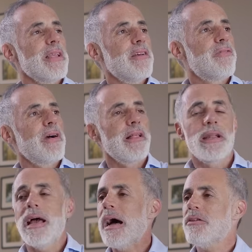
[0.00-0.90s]
fell on
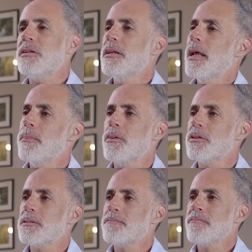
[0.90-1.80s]
a house in
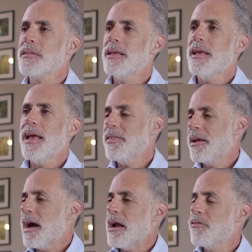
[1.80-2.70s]
Naples, and the
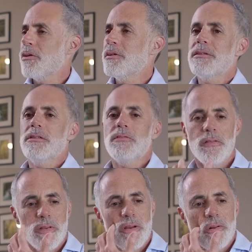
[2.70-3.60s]
guy wrote in his
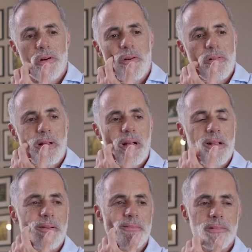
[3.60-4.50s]

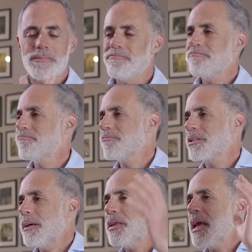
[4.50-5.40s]
review,
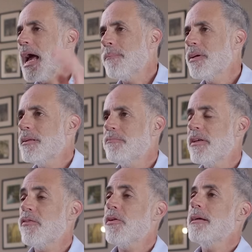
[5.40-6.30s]
something happened, and
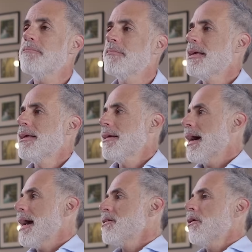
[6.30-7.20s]
before
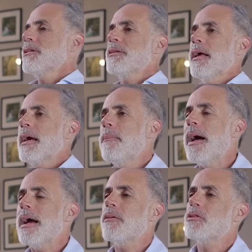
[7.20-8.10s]
I noticed and I got
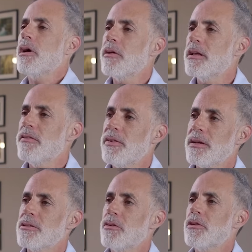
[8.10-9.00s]
back, it was already
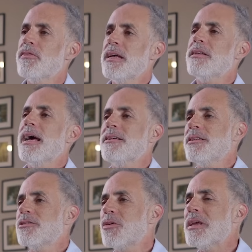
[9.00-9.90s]
fixed. It was
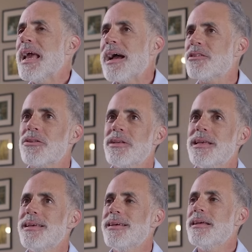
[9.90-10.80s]
fantastic. So he actually